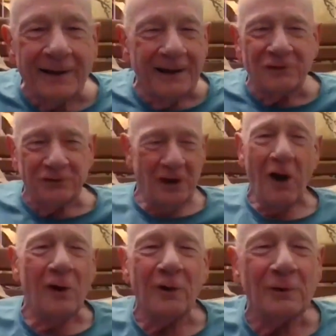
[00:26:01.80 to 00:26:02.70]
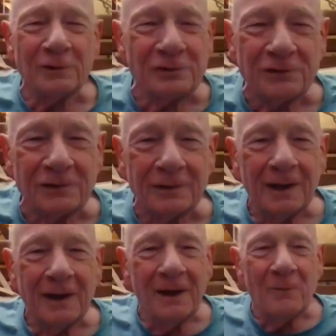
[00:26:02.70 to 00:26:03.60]
writing songs,
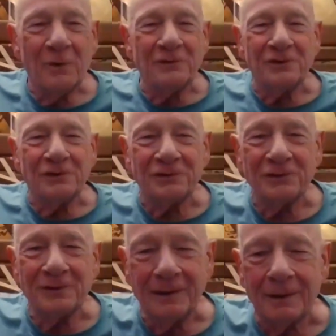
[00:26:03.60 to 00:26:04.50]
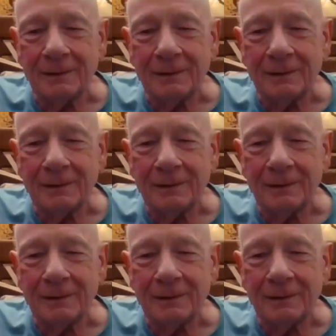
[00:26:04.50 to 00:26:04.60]
which is,